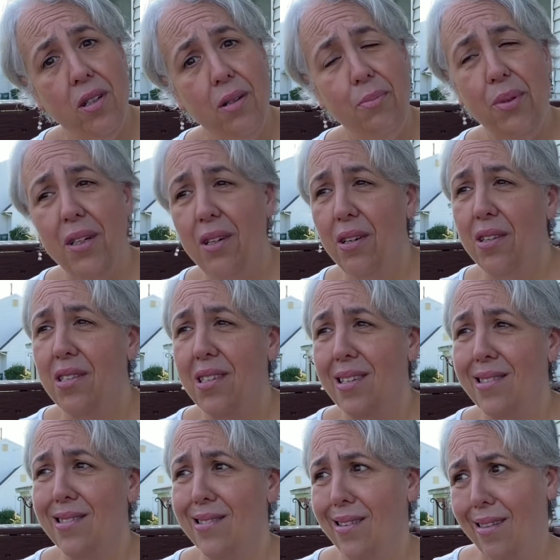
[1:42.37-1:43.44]
Because
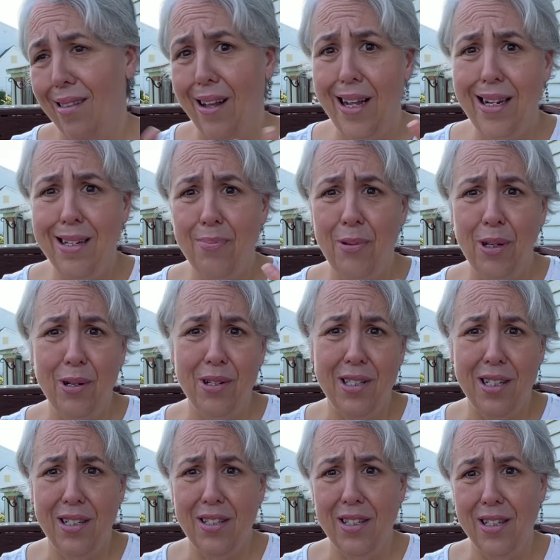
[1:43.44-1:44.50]
it's light, because
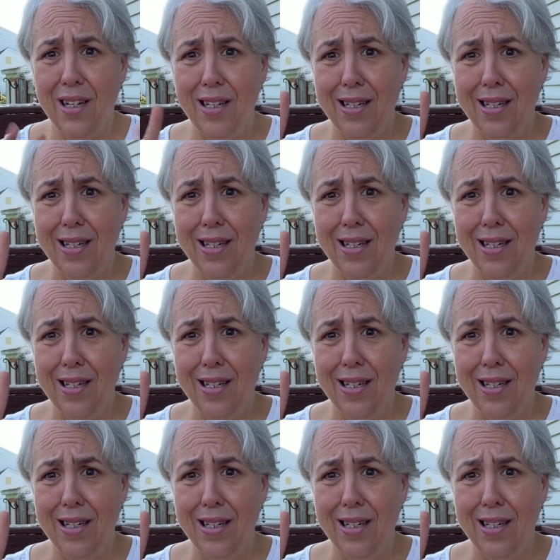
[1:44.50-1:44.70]
it's